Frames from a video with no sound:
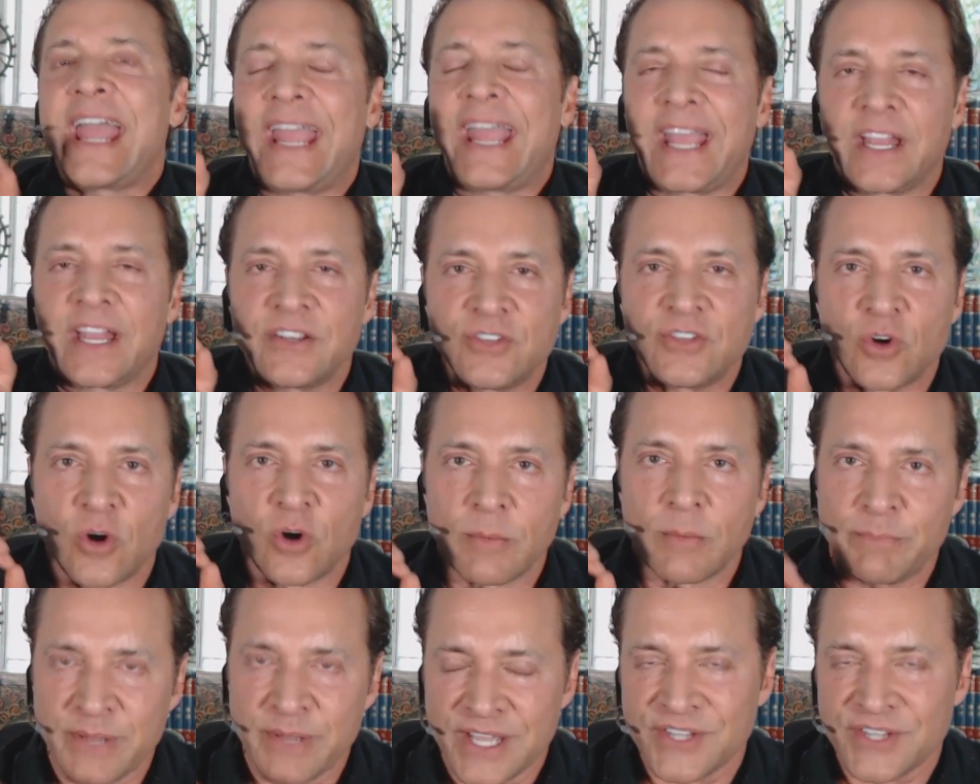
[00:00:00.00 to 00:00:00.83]
and
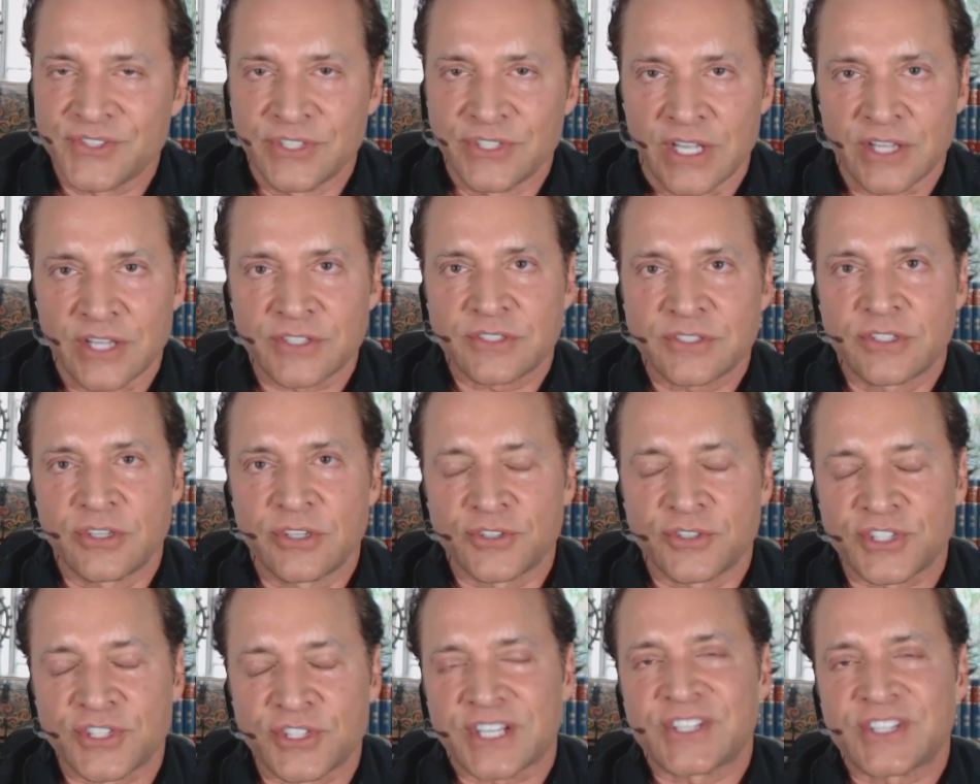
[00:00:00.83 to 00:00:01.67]
your business
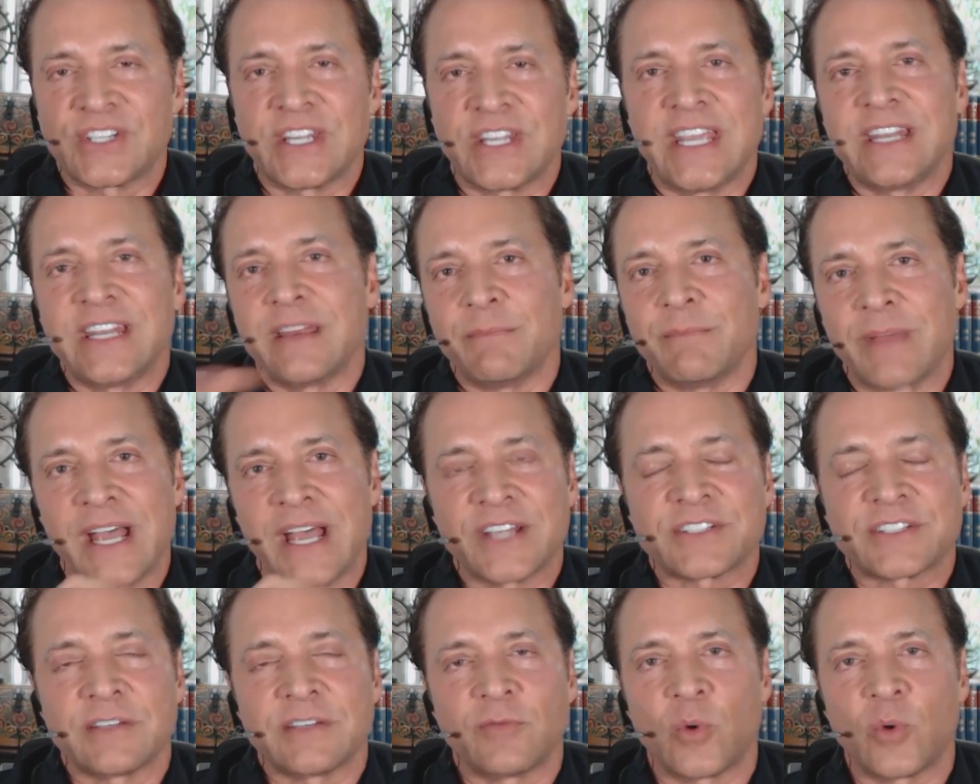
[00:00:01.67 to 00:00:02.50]
to succeed in
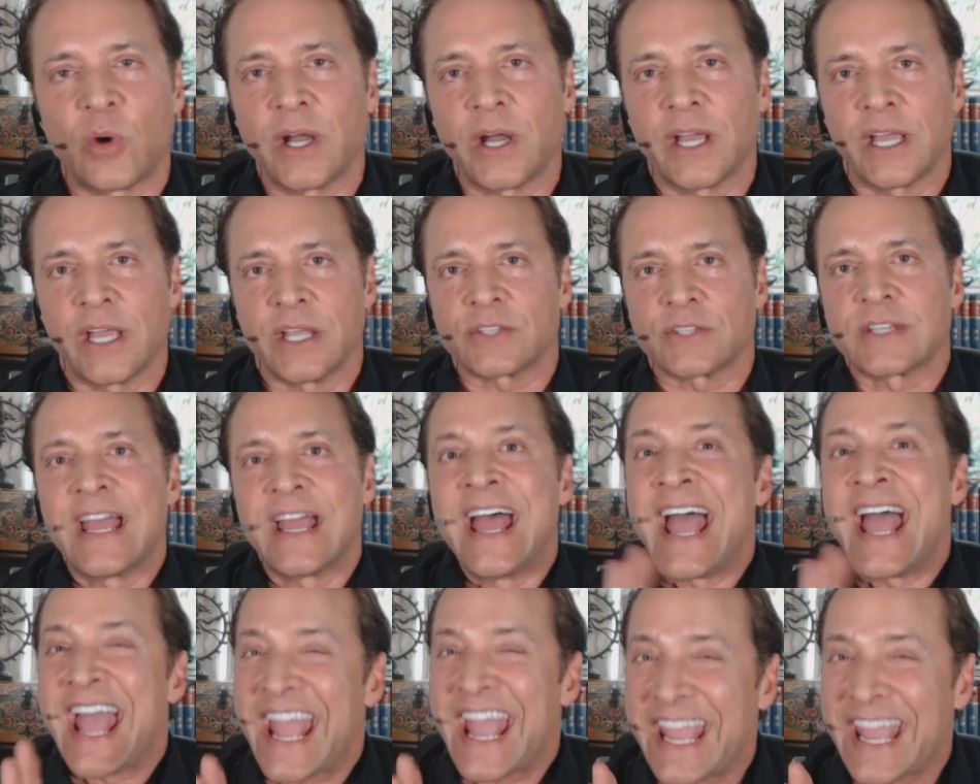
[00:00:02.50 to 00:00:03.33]
massive ways.
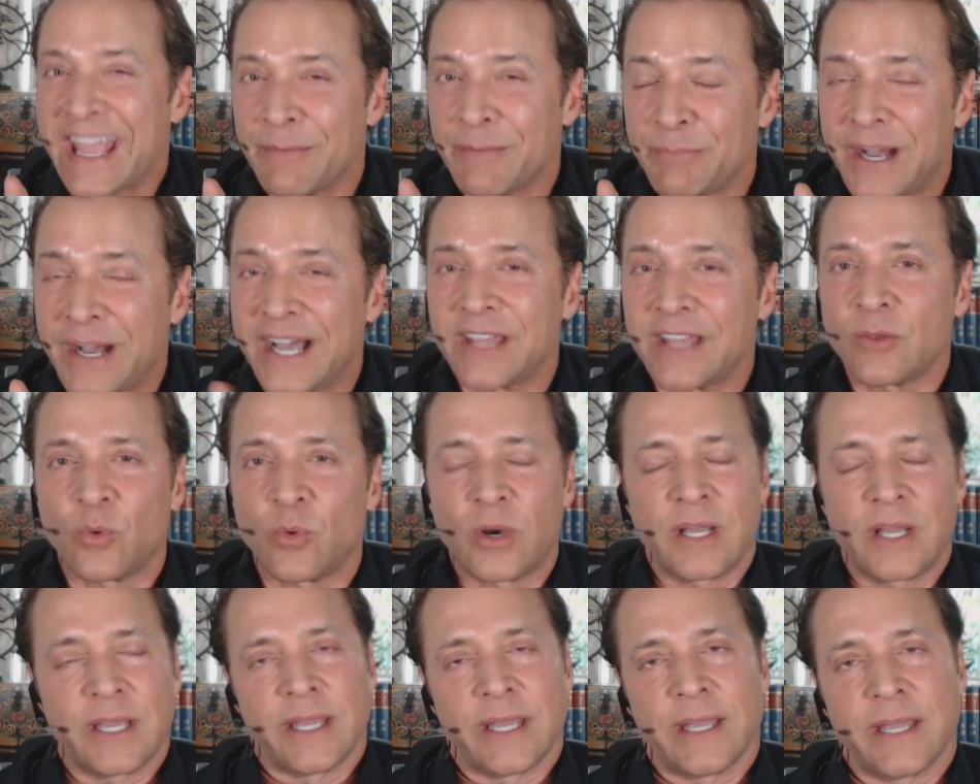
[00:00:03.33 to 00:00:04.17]
And by the
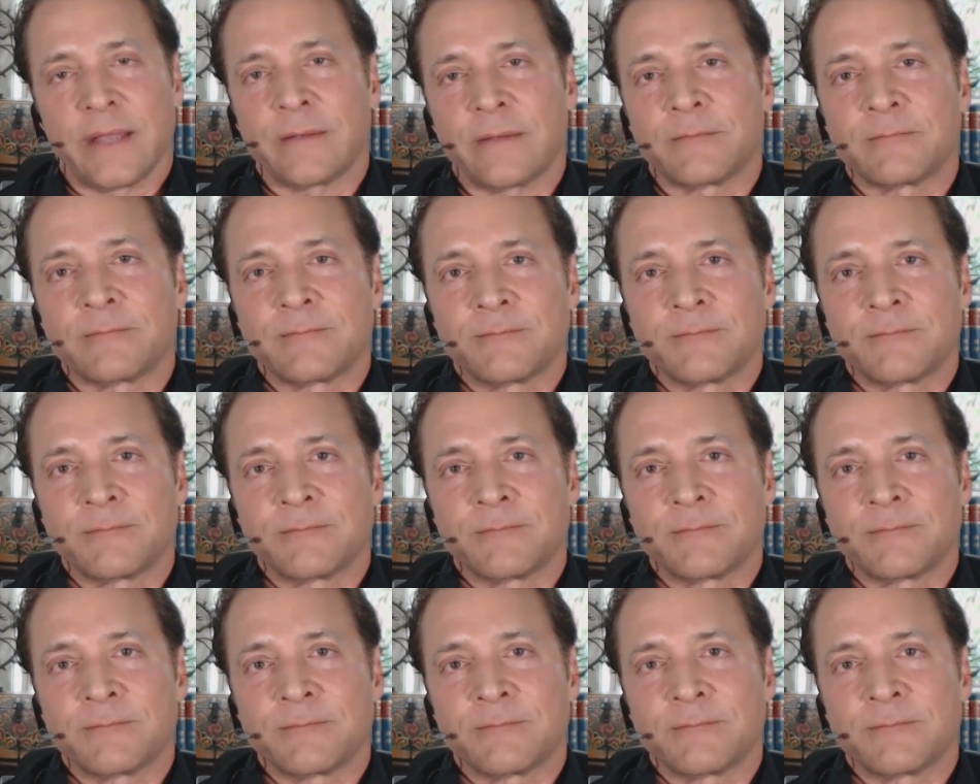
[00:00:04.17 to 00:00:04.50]
way,